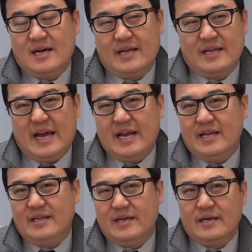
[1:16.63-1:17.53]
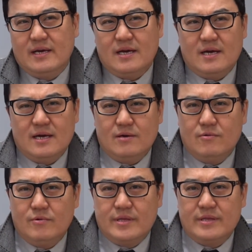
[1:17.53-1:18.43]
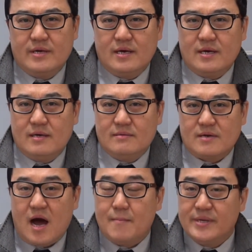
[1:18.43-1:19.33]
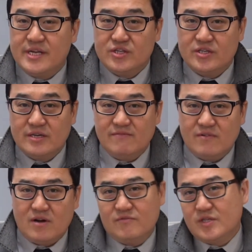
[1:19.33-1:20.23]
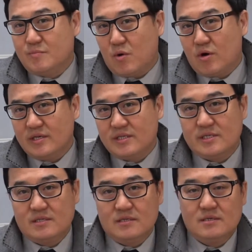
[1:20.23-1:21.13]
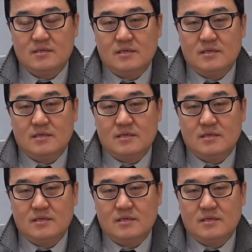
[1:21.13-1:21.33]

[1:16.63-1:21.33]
I think anything with competition involved, sports,